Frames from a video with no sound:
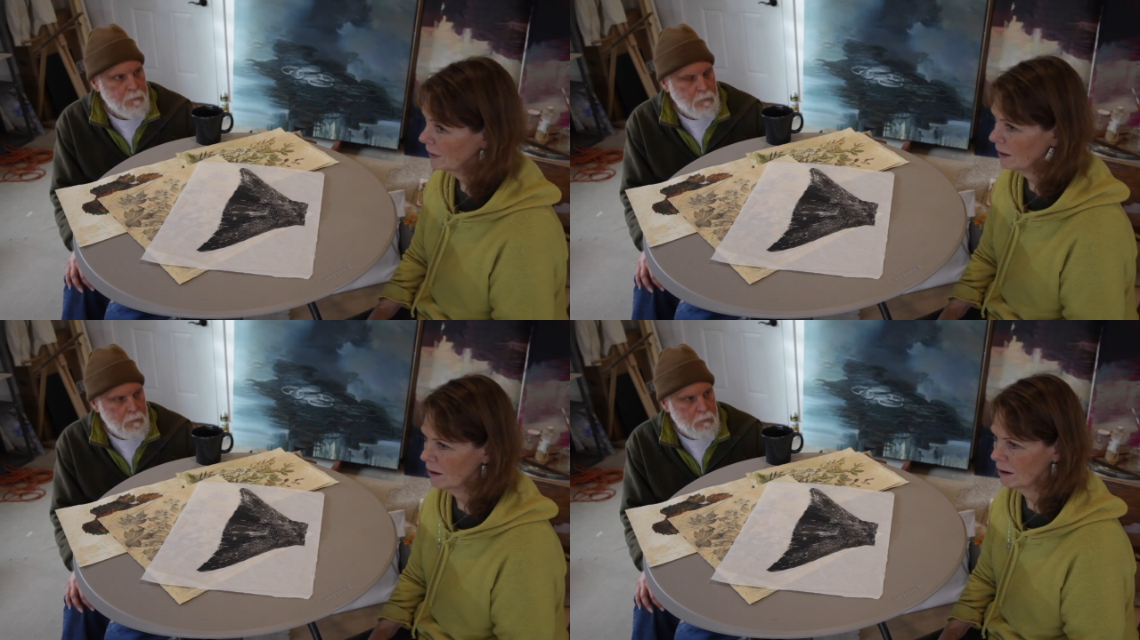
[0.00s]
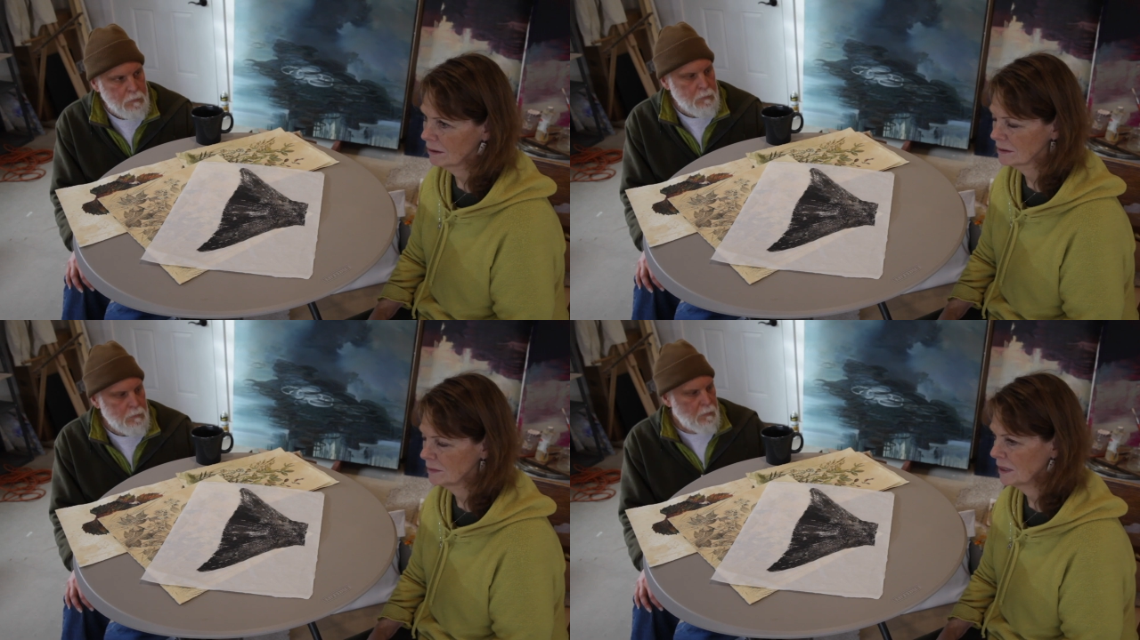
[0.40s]
Speaker 1: they are.
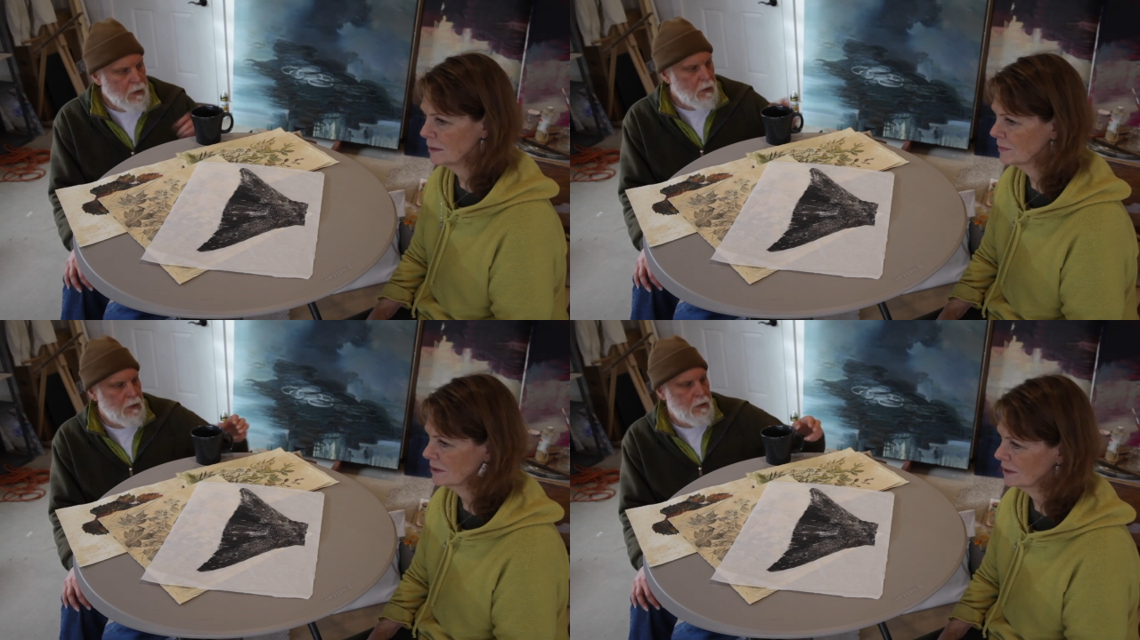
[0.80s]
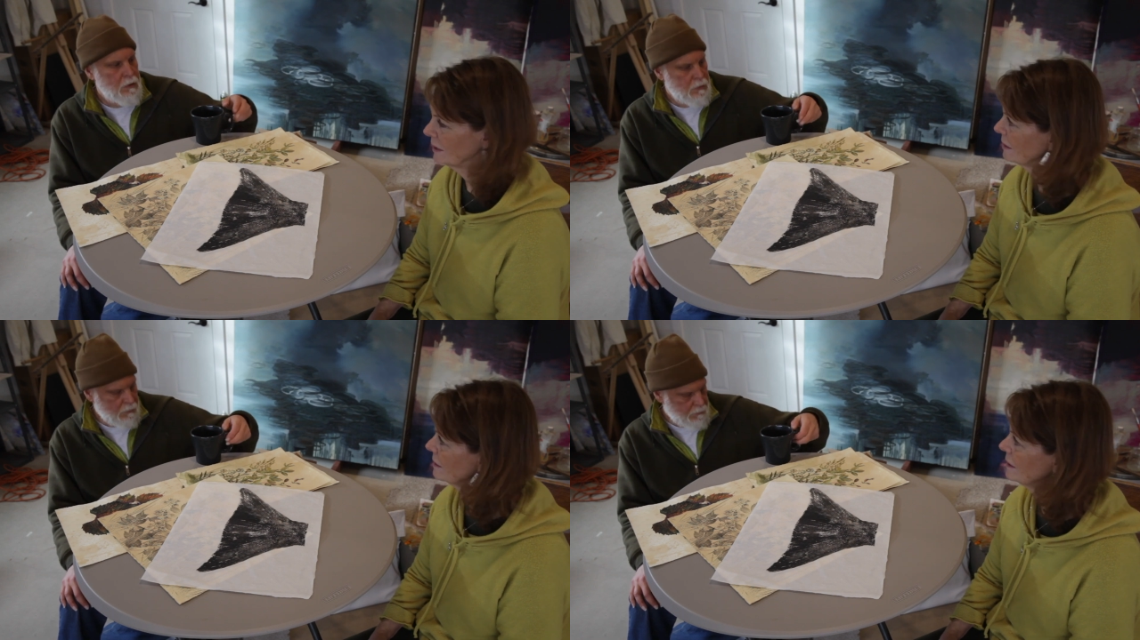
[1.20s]
Sometimes
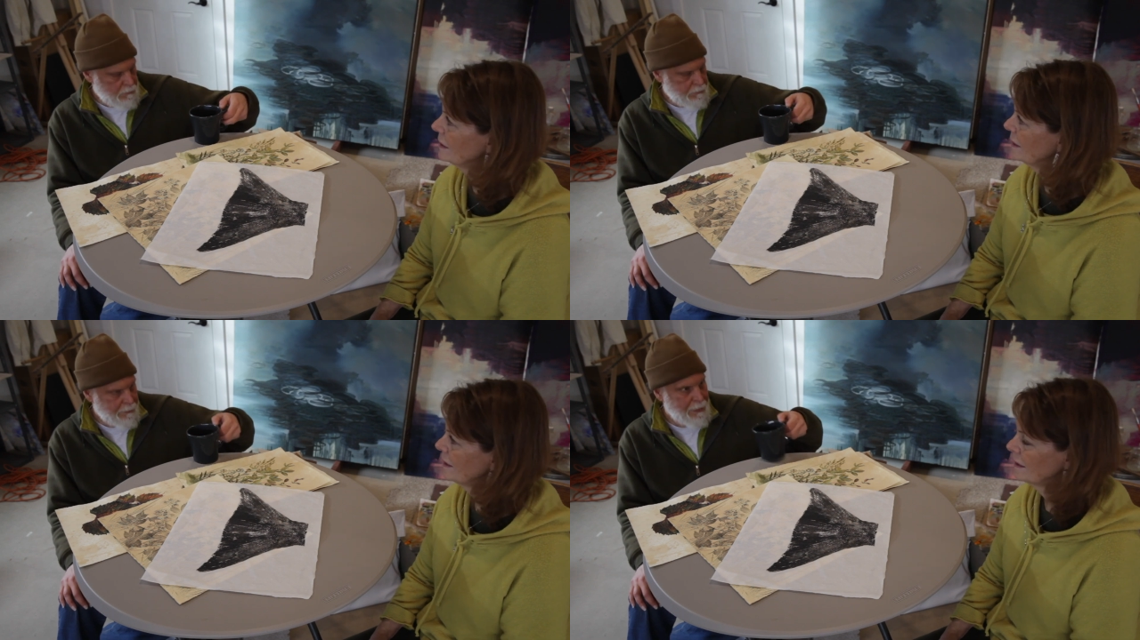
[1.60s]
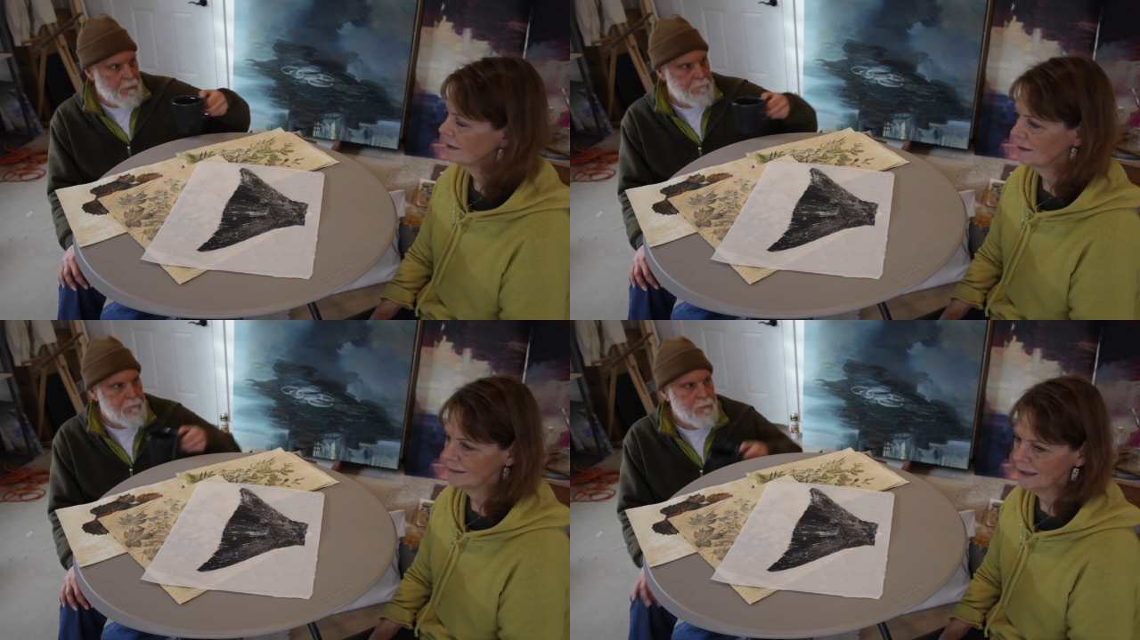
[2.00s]
they're,
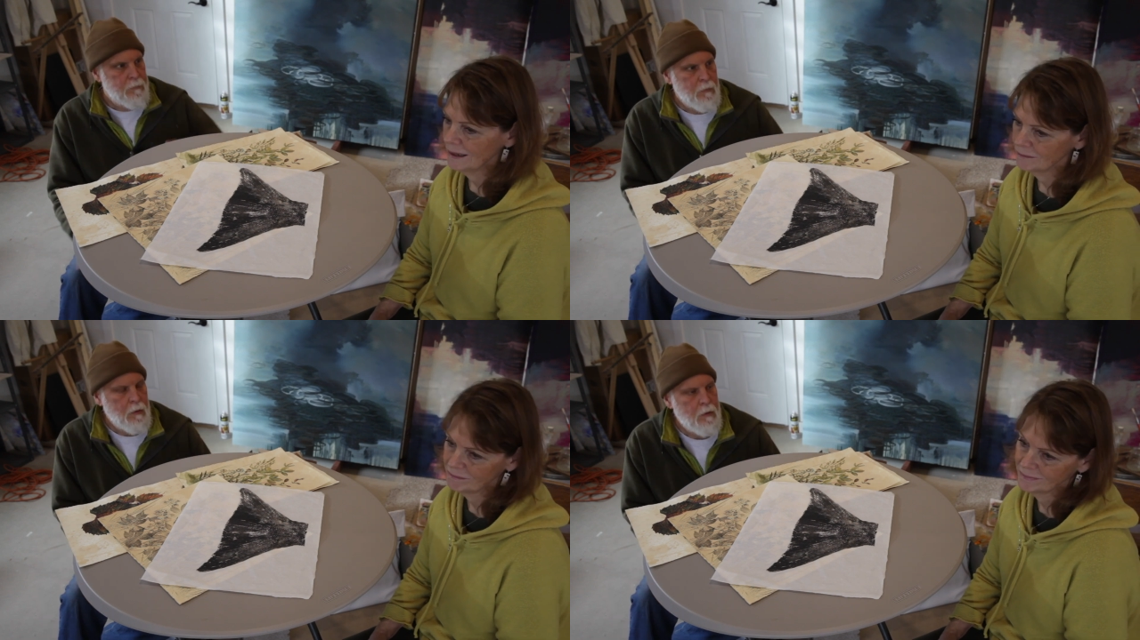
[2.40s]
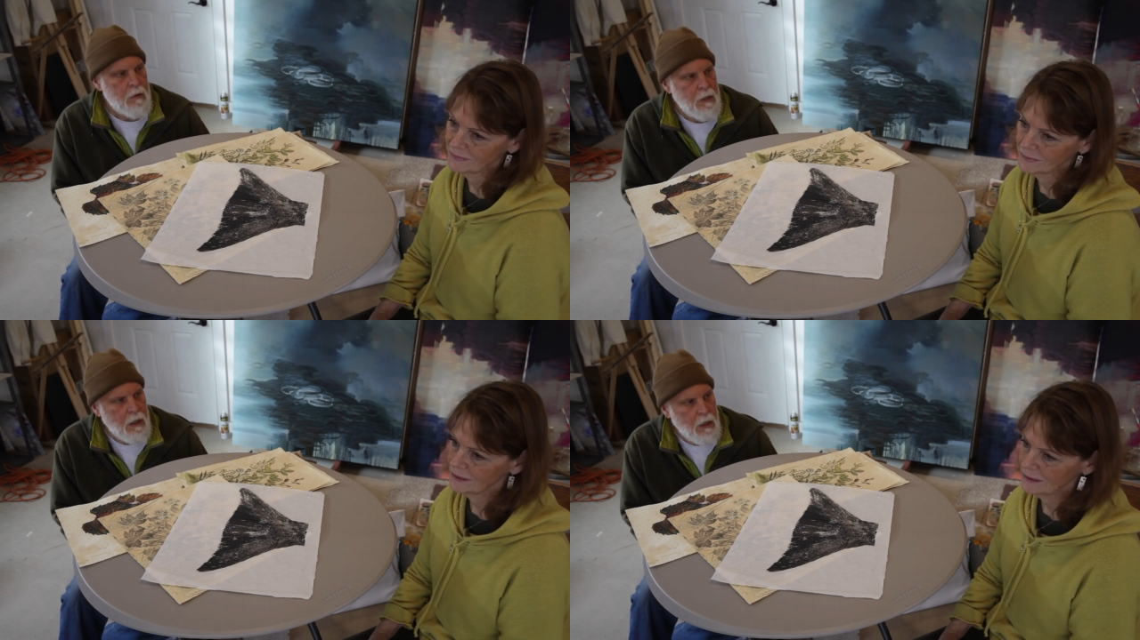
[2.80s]
um,
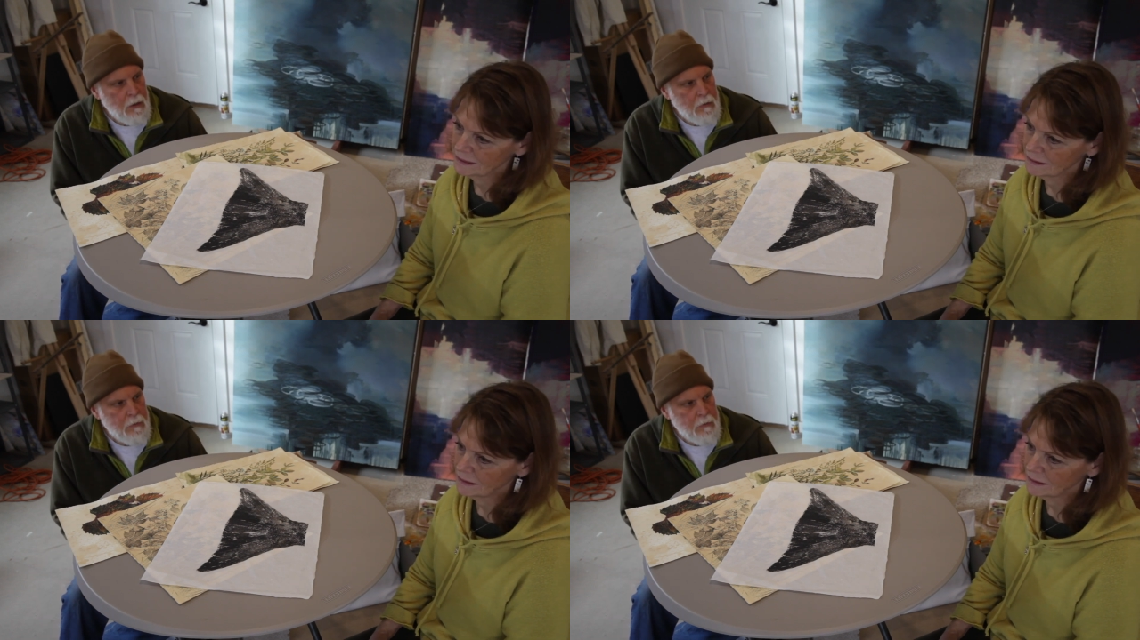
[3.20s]
is,